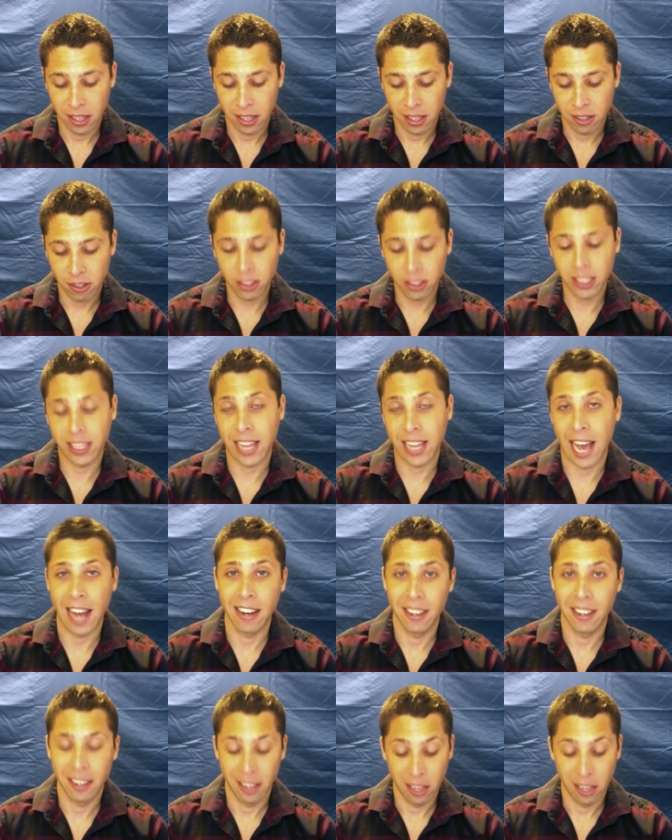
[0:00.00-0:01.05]
So look at that.
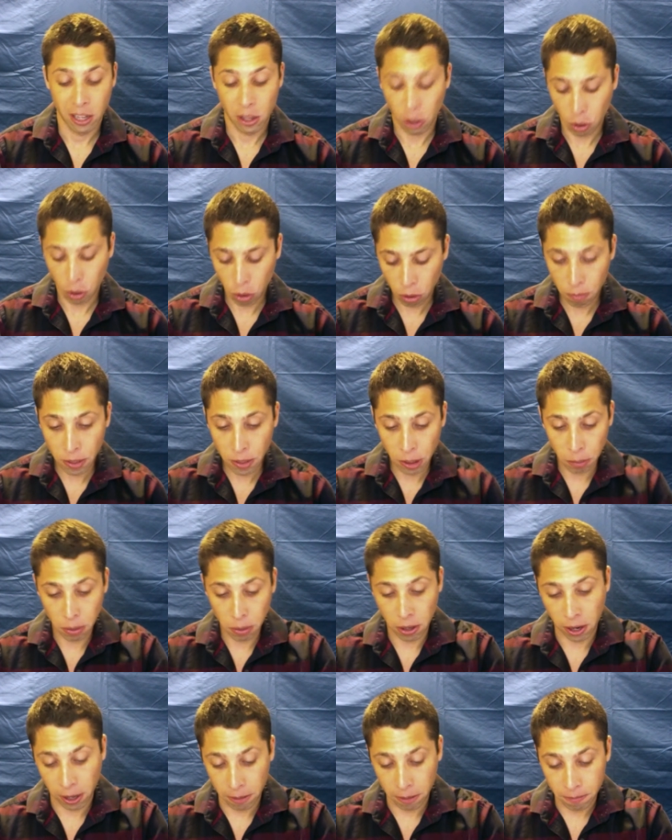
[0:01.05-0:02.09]
The whole middle
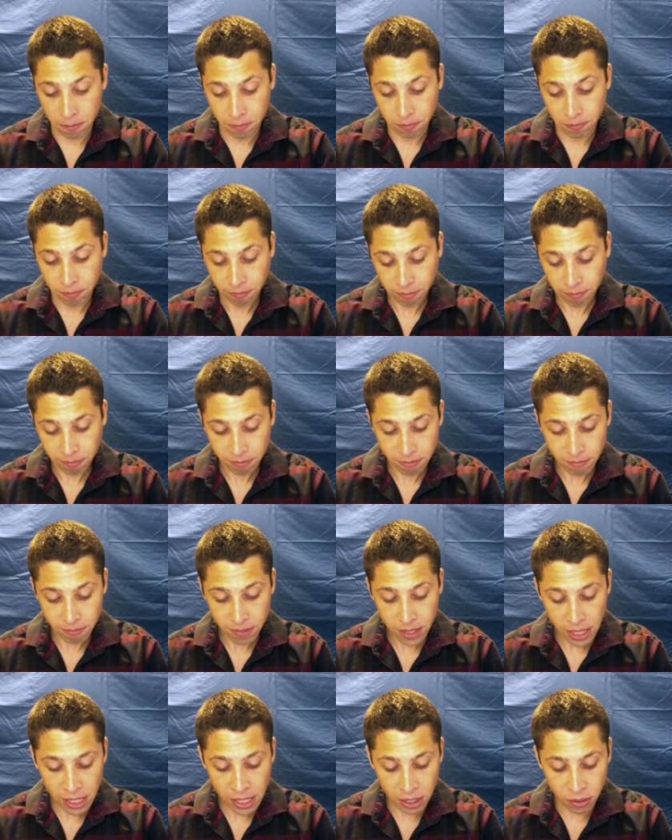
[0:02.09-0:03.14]
part
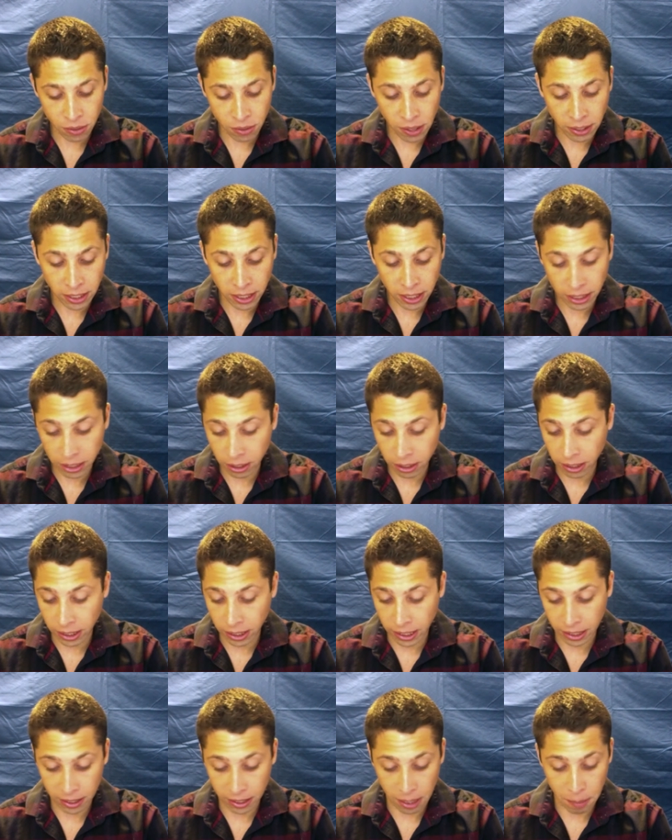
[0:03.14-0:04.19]
is very
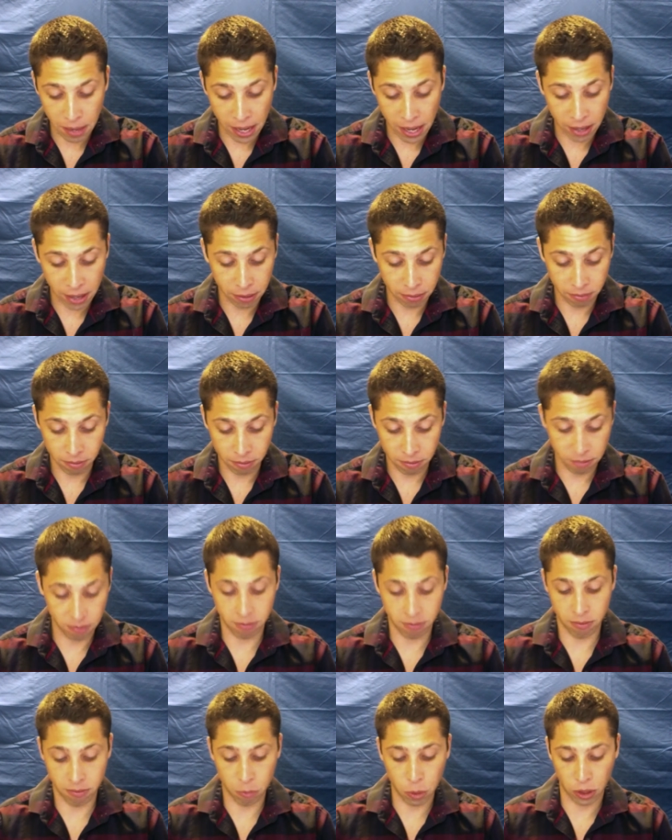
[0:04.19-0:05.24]
clearly about
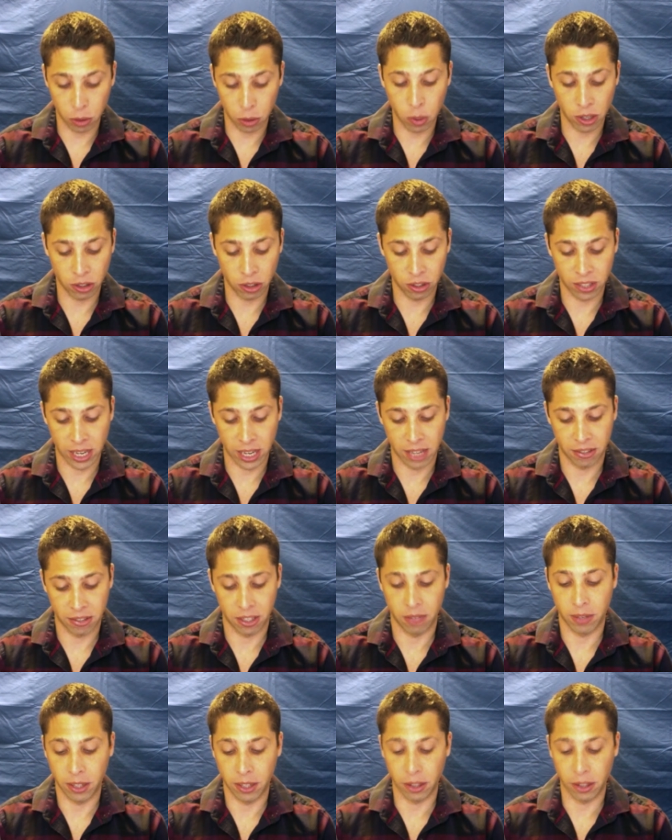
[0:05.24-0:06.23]
what the question is asking, right?